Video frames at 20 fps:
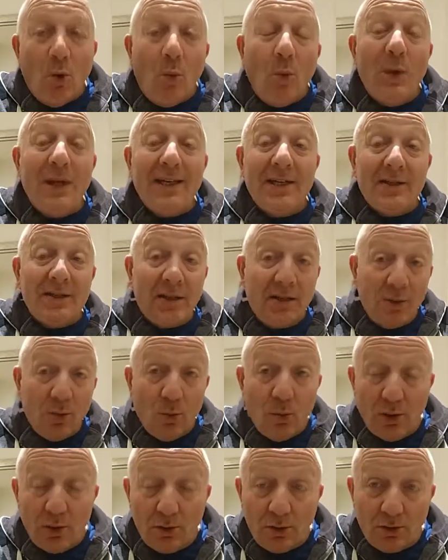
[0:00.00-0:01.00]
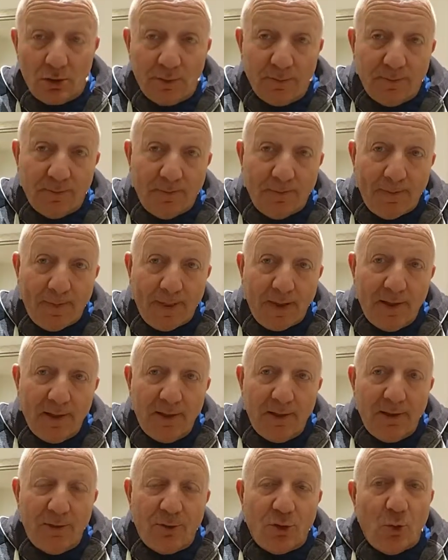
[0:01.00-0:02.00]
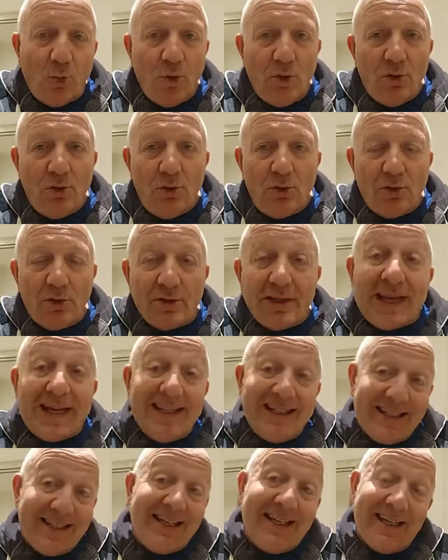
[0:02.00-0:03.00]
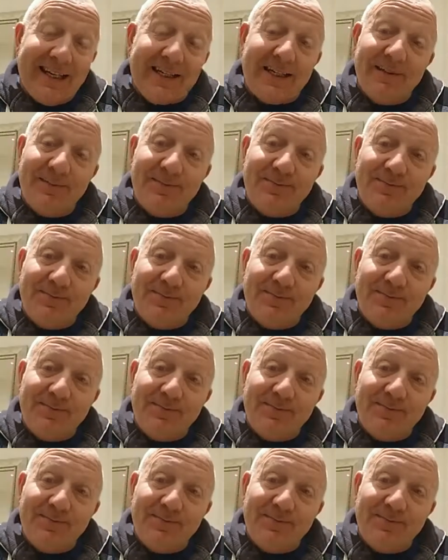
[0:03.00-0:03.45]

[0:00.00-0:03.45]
Witnessing the World, the world as I see it.